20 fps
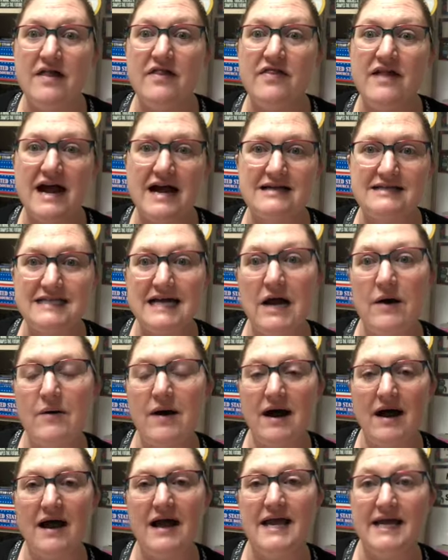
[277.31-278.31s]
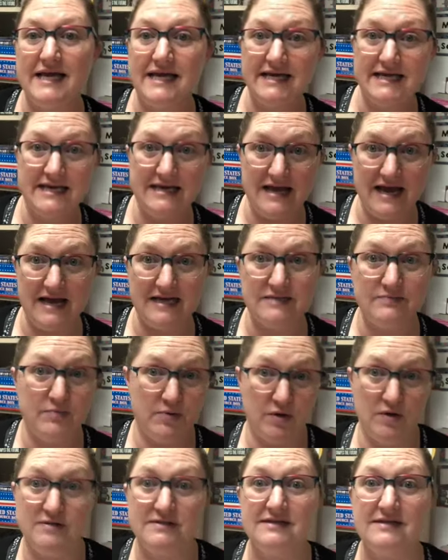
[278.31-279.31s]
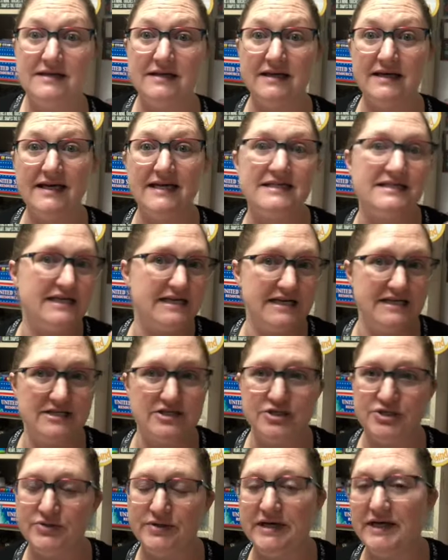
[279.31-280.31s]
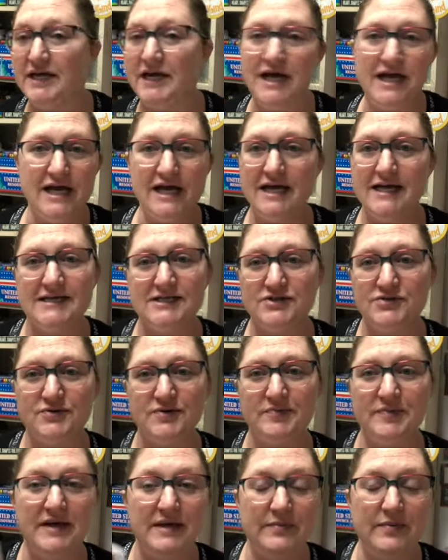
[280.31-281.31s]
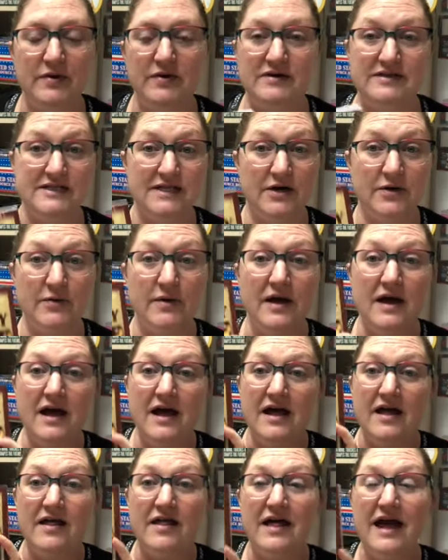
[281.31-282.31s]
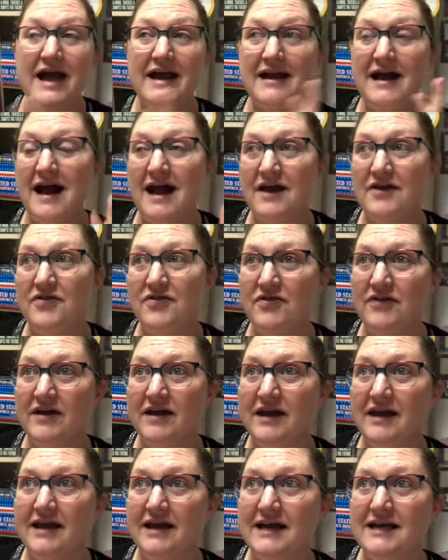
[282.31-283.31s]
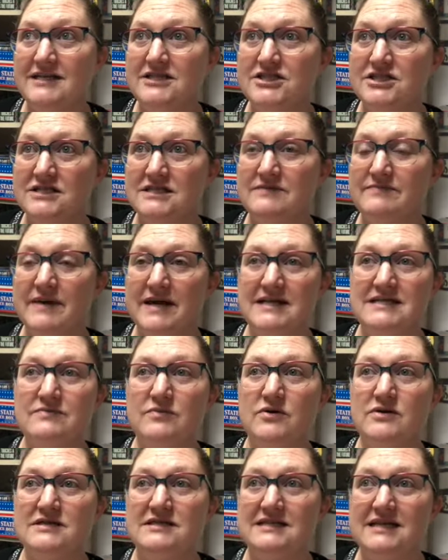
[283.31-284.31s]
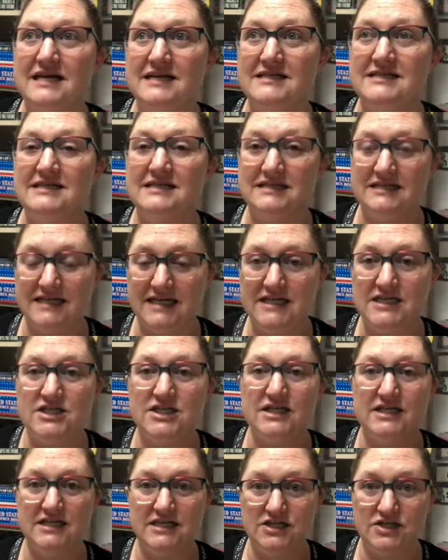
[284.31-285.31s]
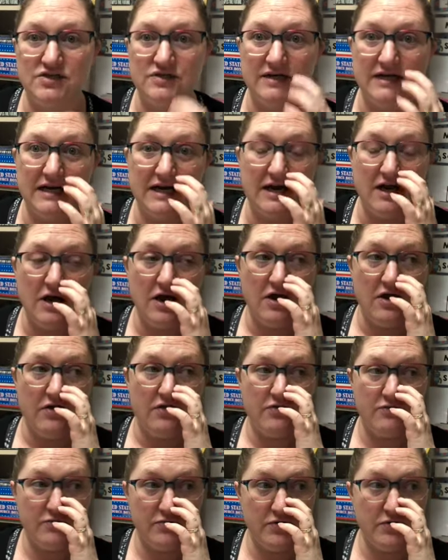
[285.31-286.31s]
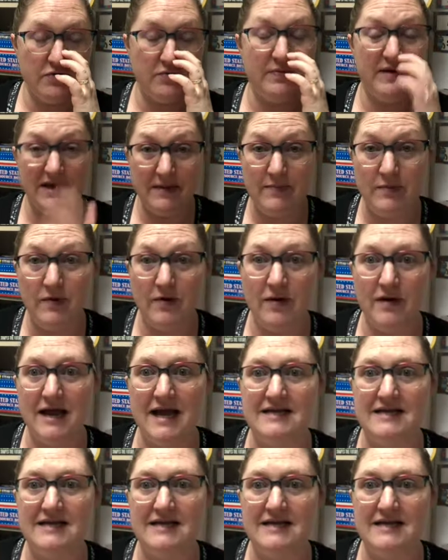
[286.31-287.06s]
That's how I connect personally to history is through people. So, and I think it just makes more sense to teach history through people.